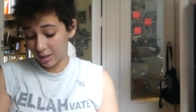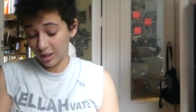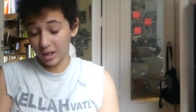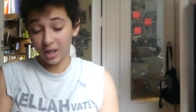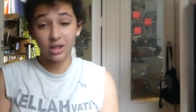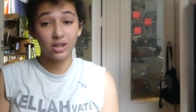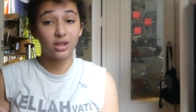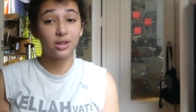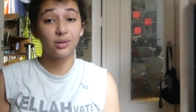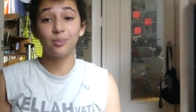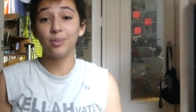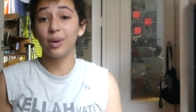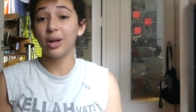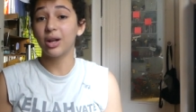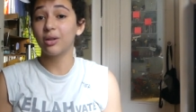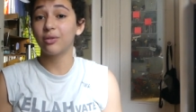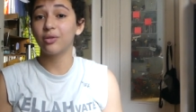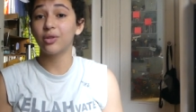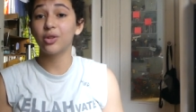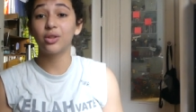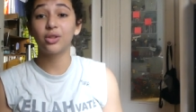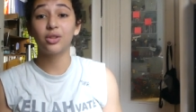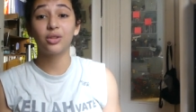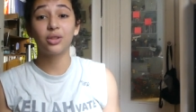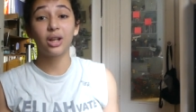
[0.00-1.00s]
it's better
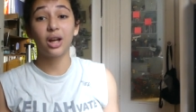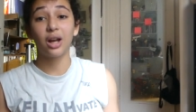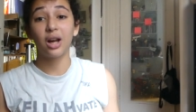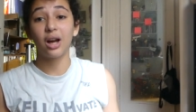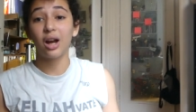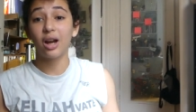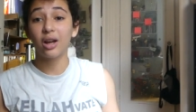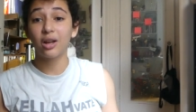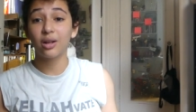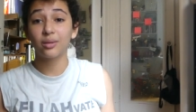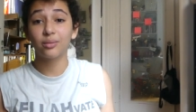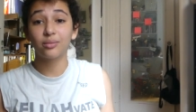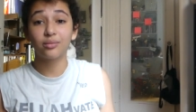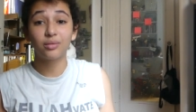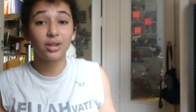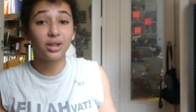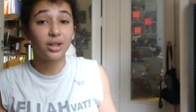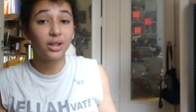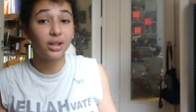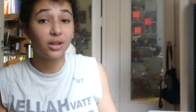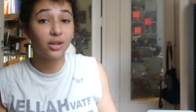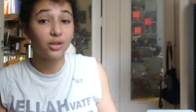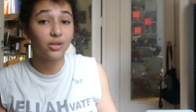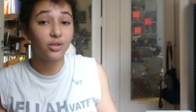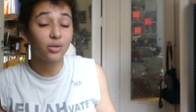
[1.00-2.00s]
for you because you got higher, I
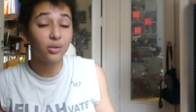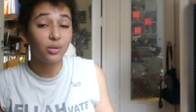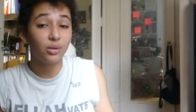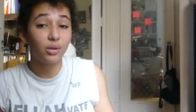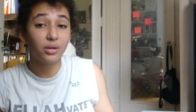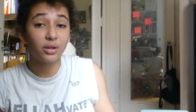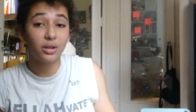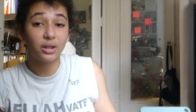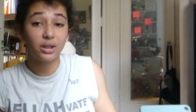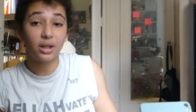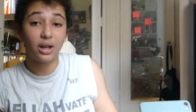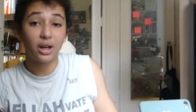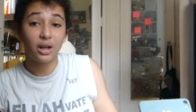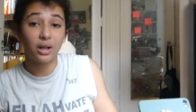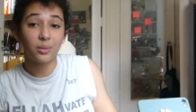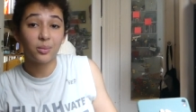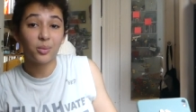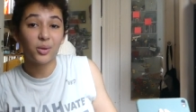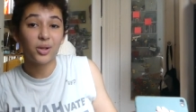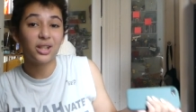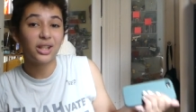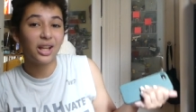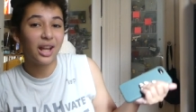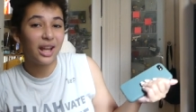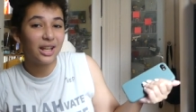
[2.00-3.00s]
think, the school or at higher
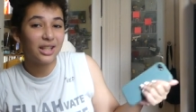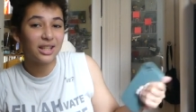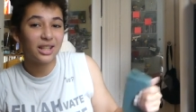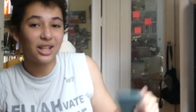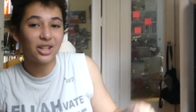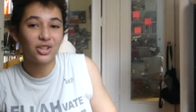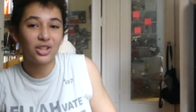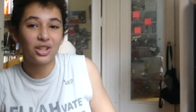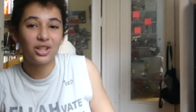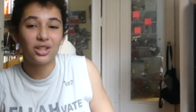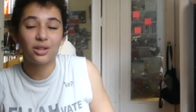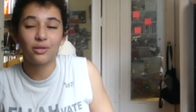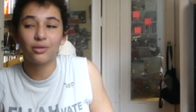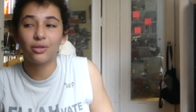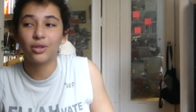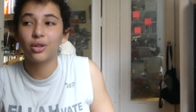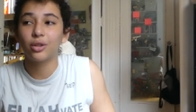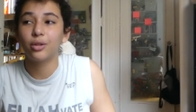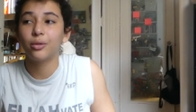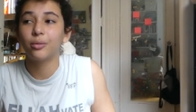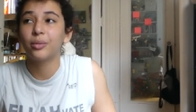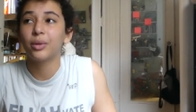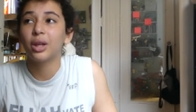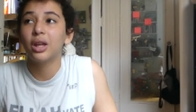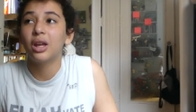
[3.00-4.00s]
points, and it's actually easier for
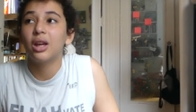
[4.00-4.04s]
you.